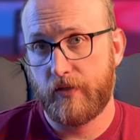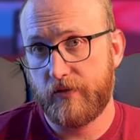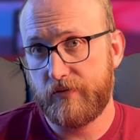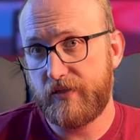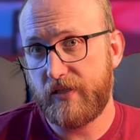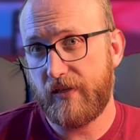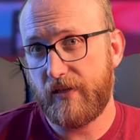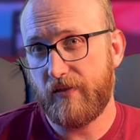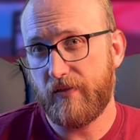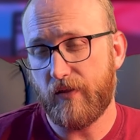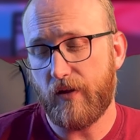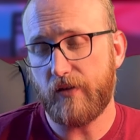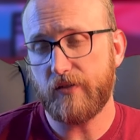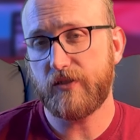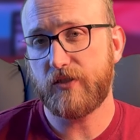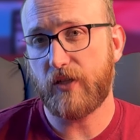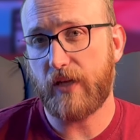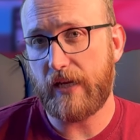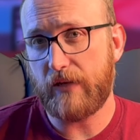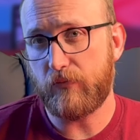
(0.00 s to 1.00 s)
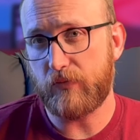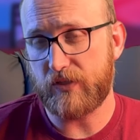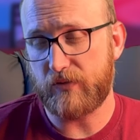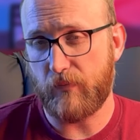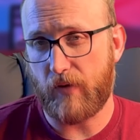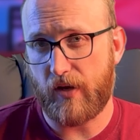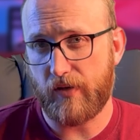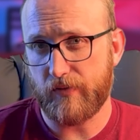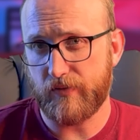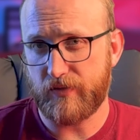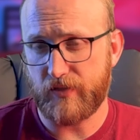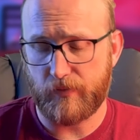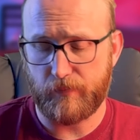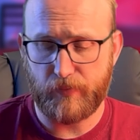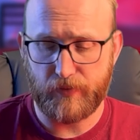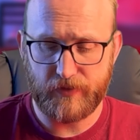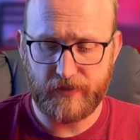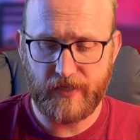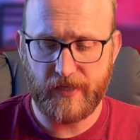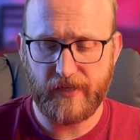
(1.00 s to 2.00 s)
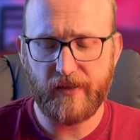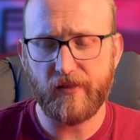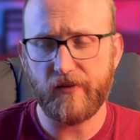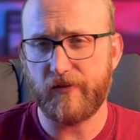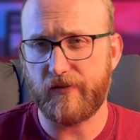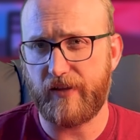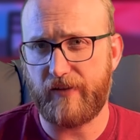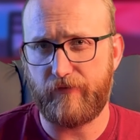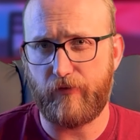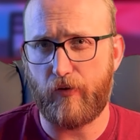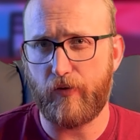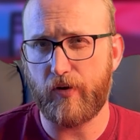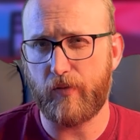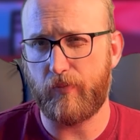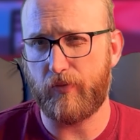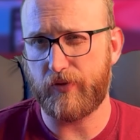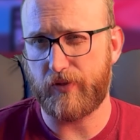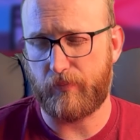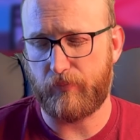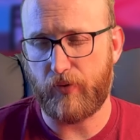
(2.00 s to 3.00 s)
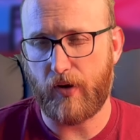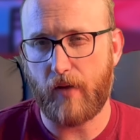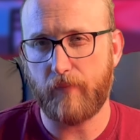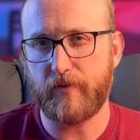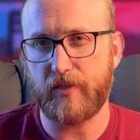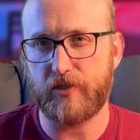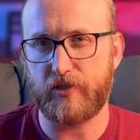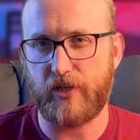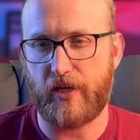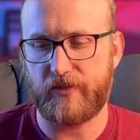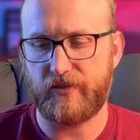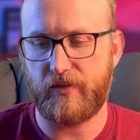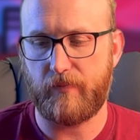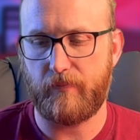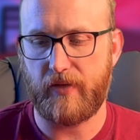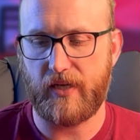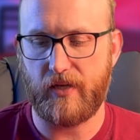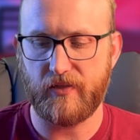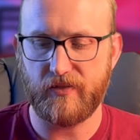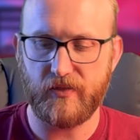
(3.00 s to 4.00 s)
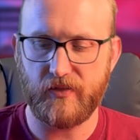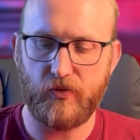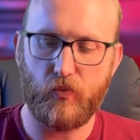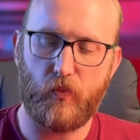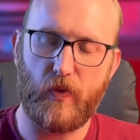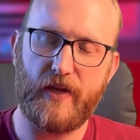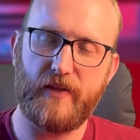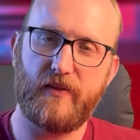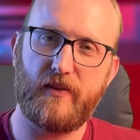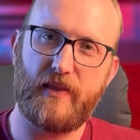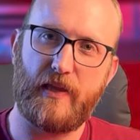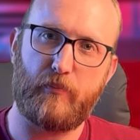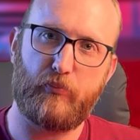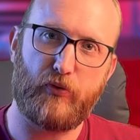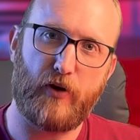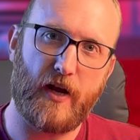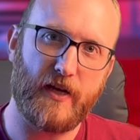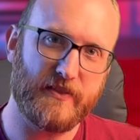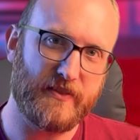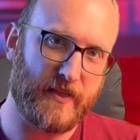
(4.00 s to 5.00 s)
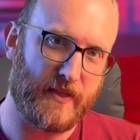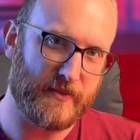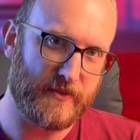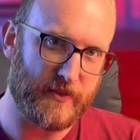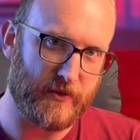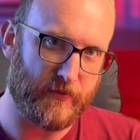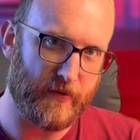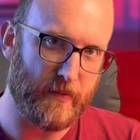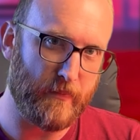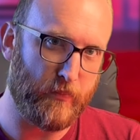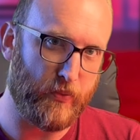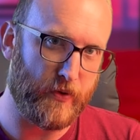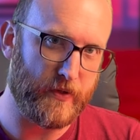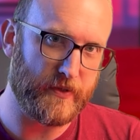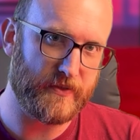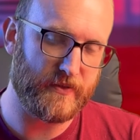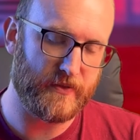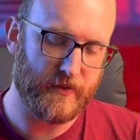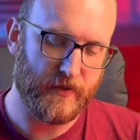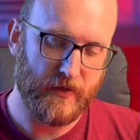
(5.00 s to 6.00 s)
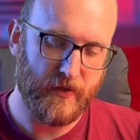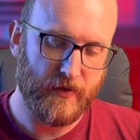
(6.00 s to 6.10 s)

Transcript: You see, large language models are particularly vulnerable to prompt injection because of the way that they process their inputs.